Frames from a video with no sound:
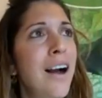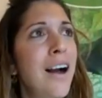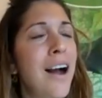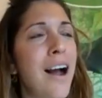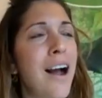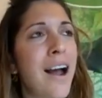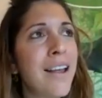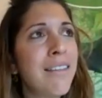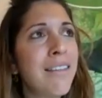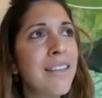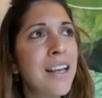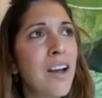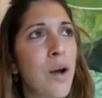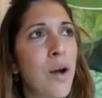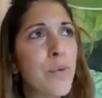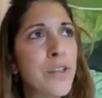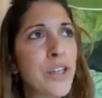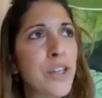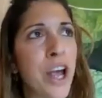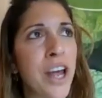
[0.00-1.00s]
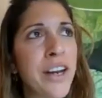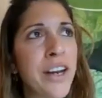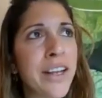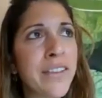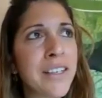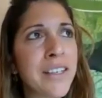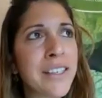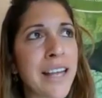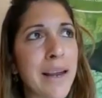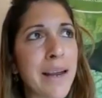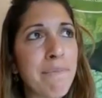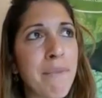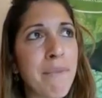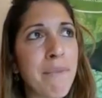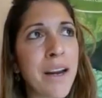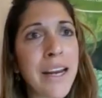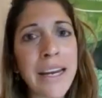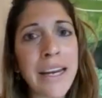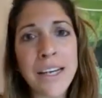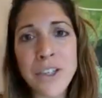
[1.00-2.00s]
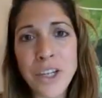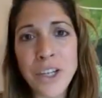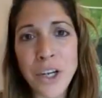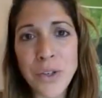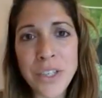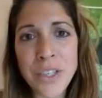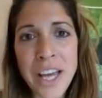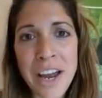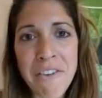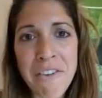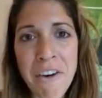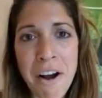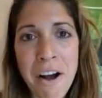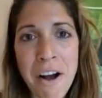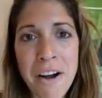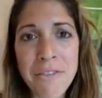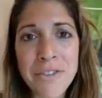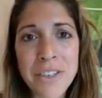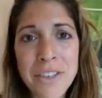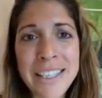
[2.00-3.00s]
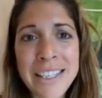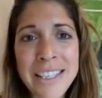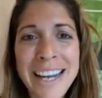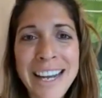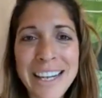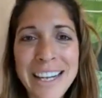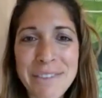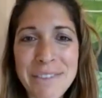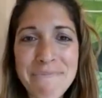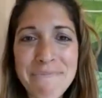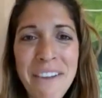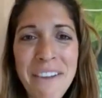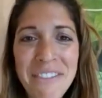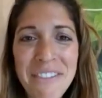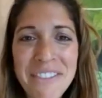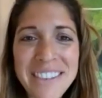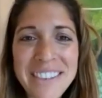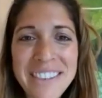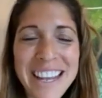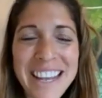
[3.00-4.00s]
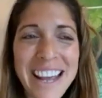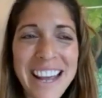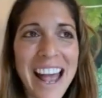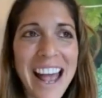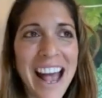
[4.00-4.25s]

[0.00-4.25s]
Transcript: I think I was earning the same money in doTERRA after 6 months